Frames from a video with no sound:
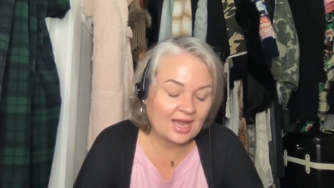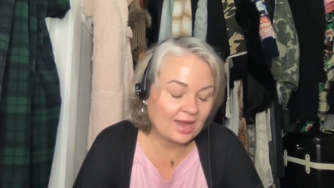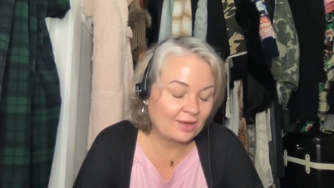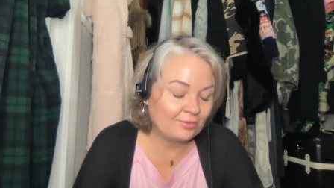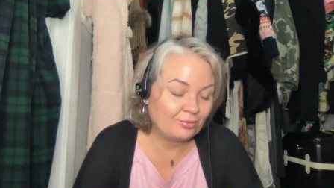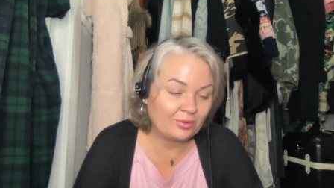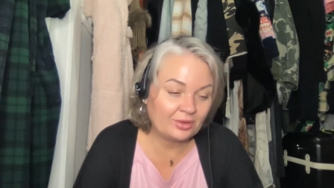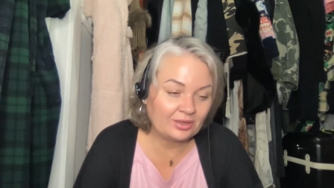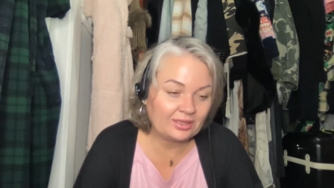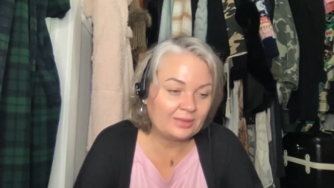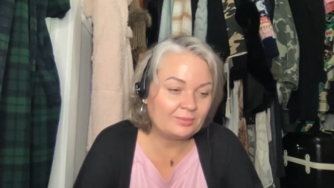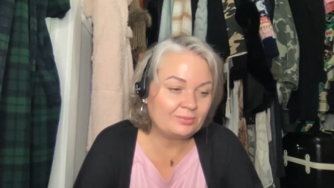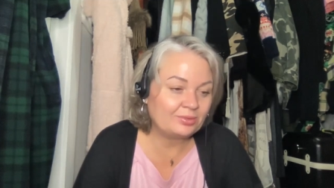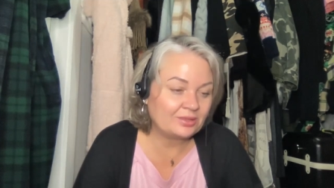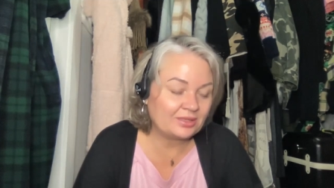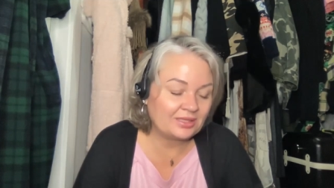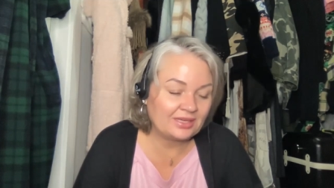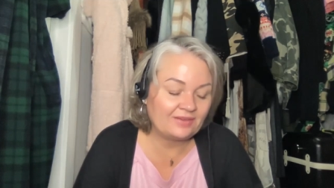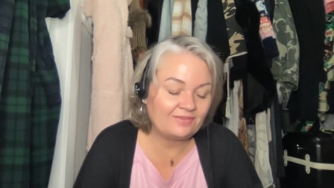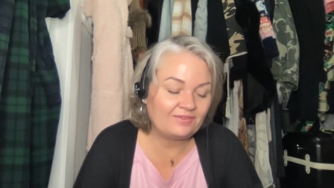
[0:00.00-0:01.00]
I really
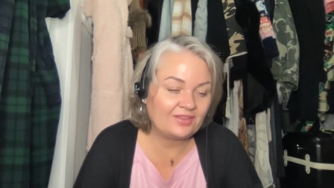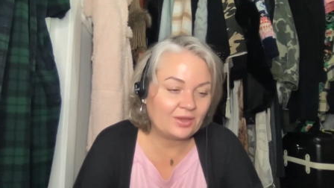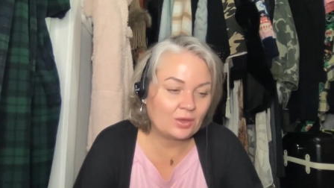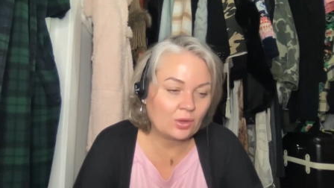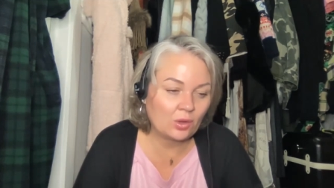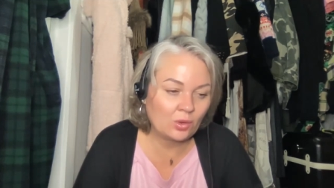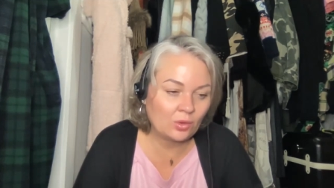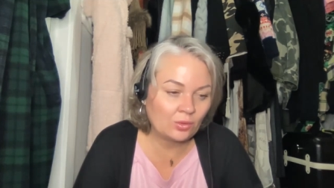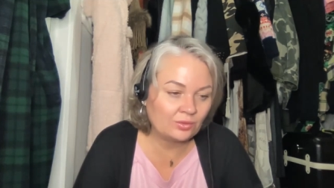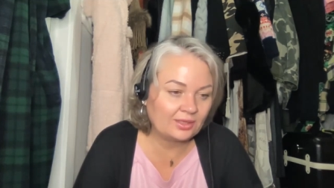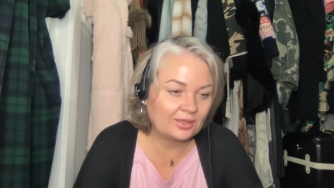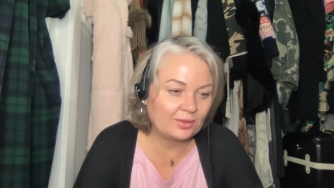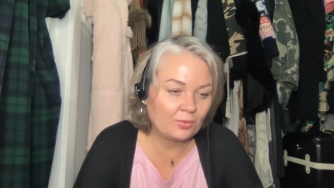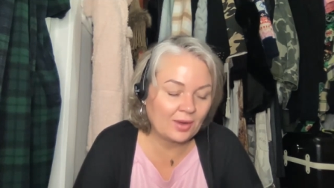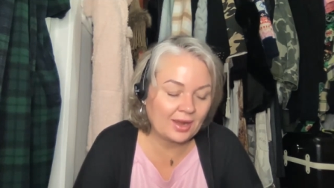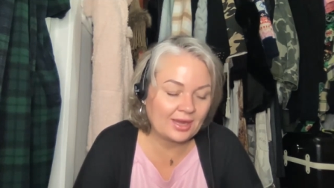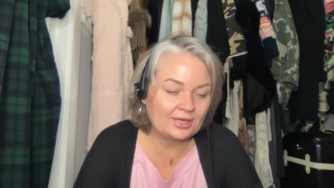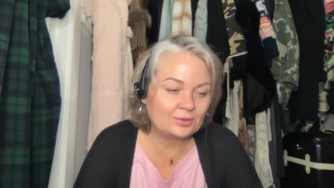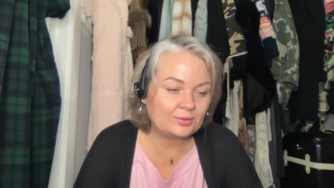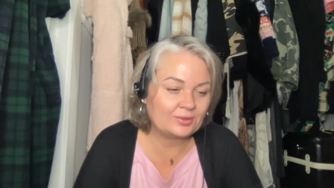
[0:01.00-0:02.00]
believe the only
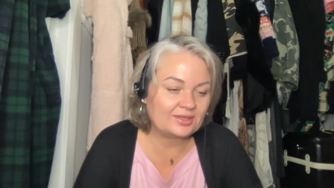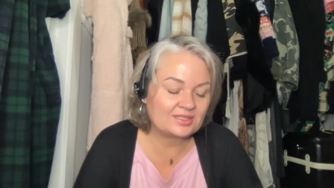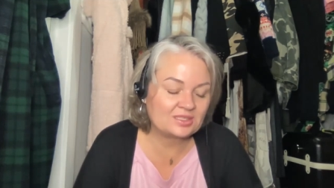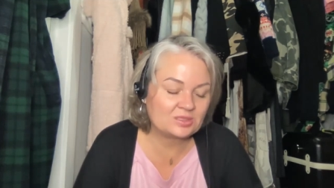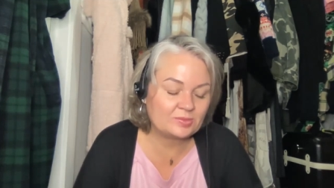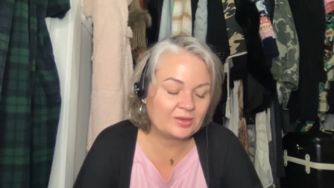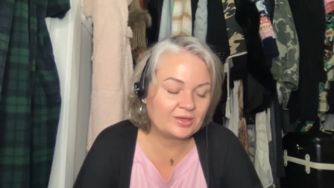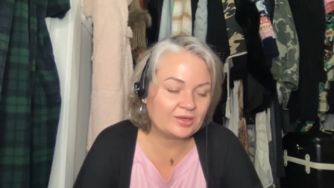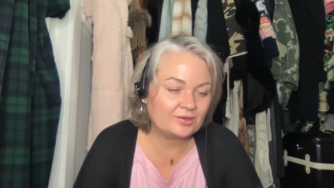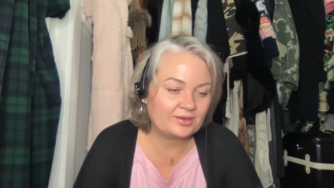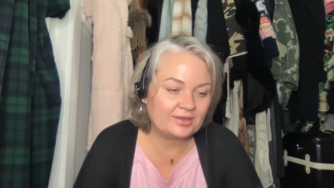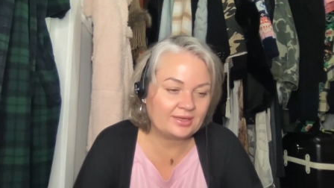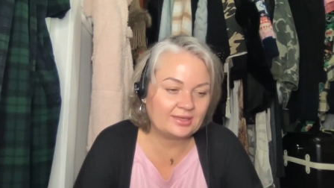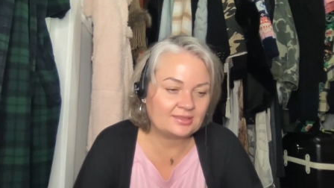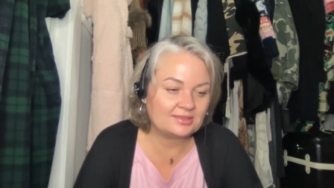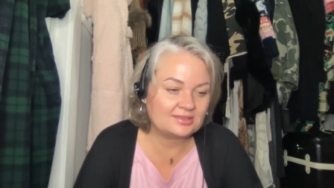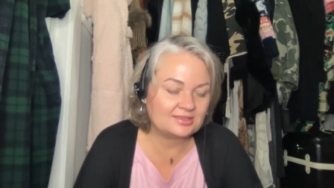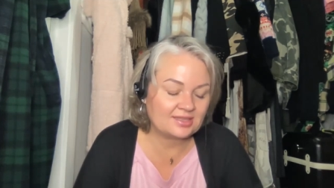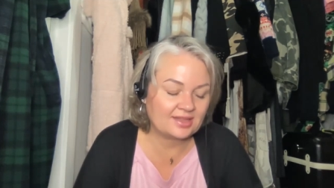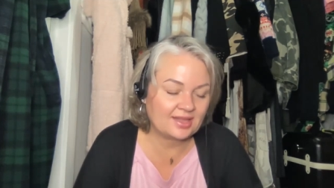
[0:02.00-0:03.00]
way to
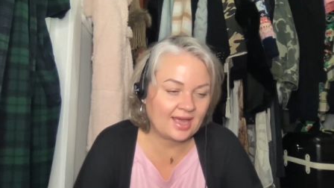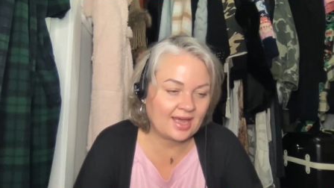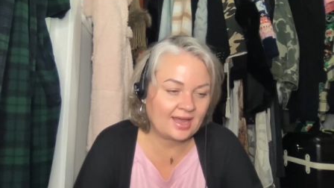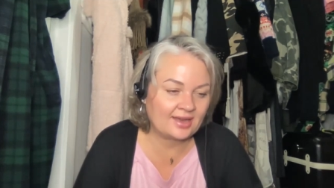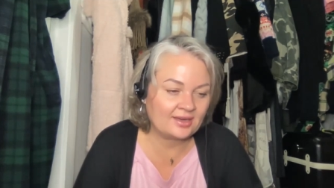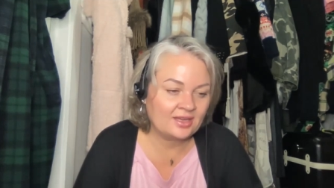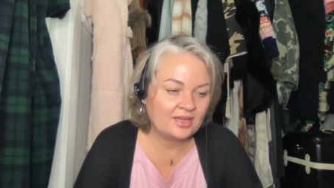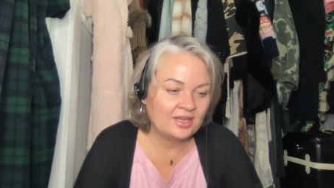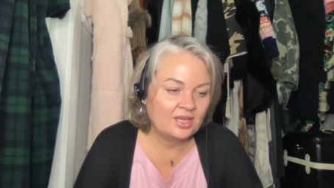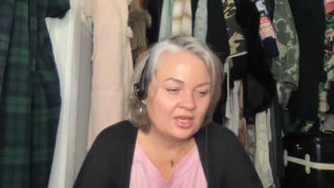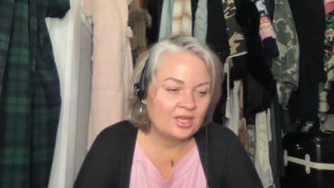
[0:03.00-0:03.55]
experience that,